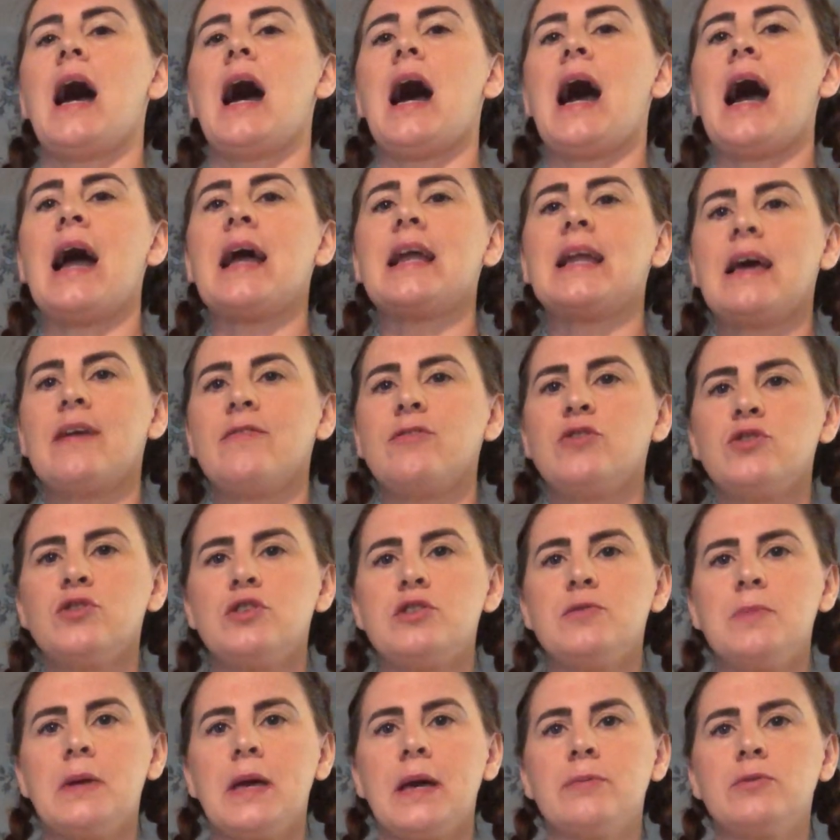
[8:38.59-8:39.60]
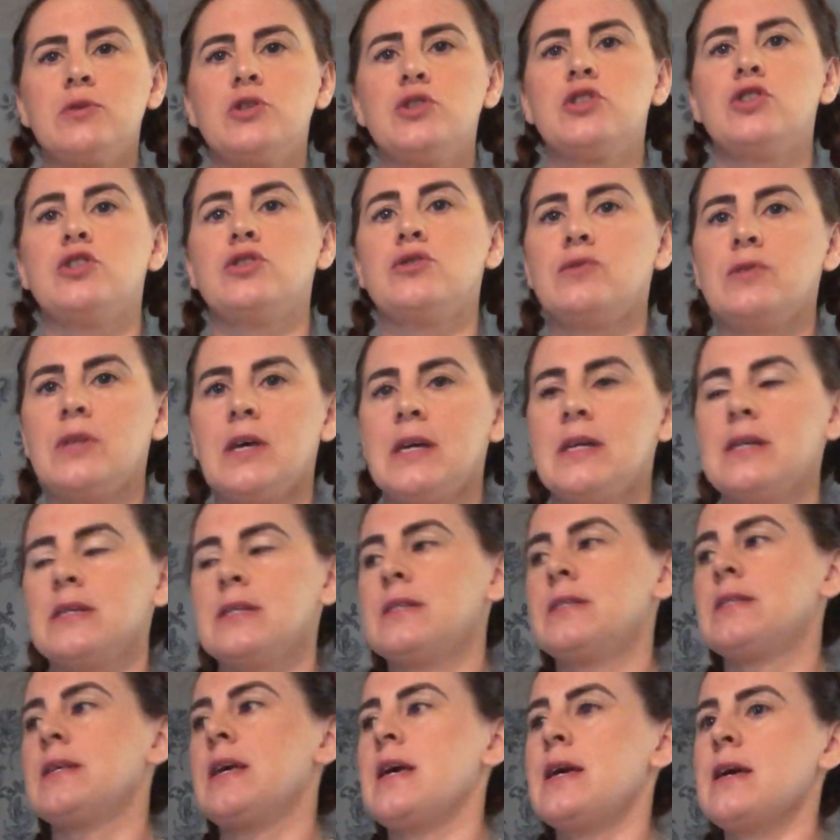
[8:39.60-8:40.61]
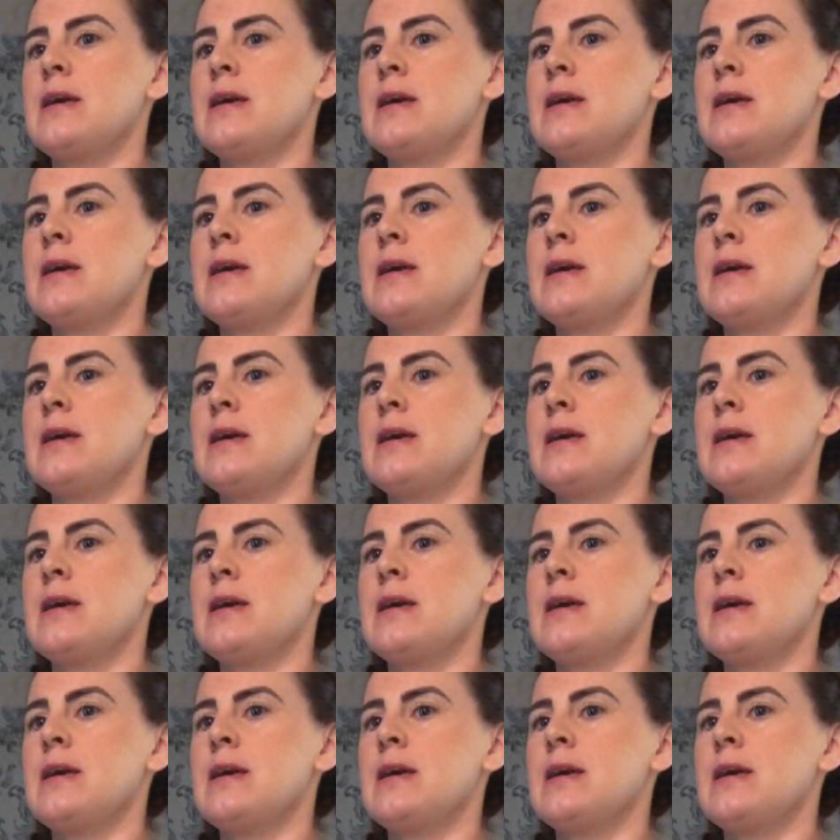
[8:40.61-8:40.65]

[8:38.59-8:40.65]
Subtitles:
I never used to be able to do this.